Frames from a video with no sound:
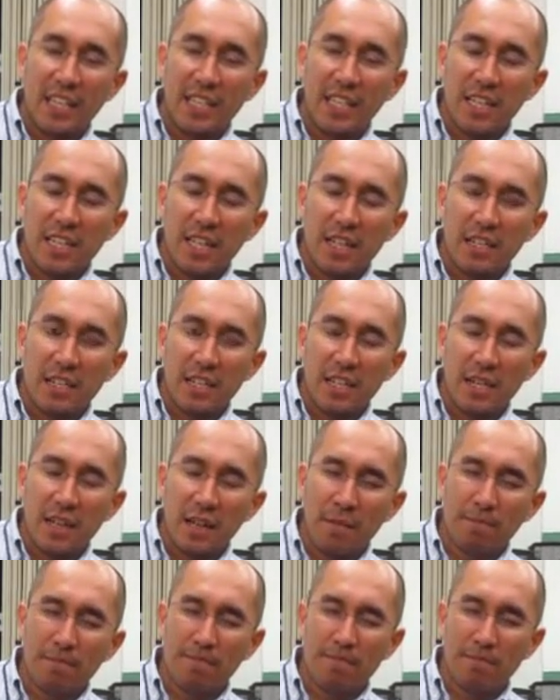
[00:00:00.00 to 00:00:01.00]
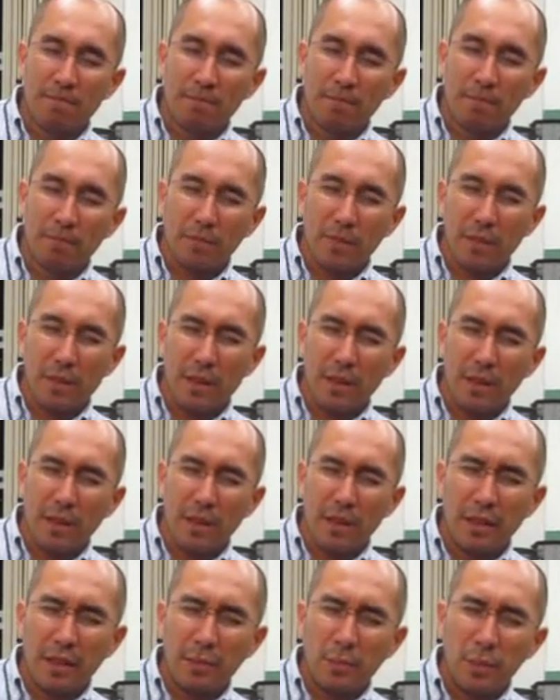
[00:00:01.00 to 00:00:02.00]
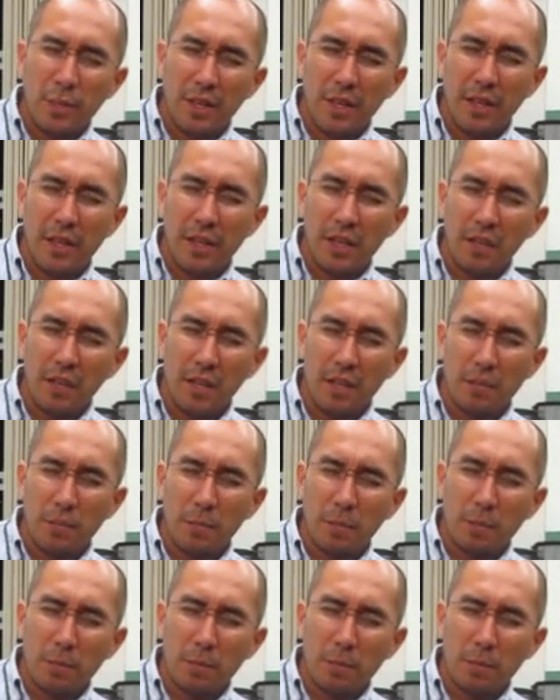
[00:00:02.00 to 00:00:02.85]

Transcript: Yes, we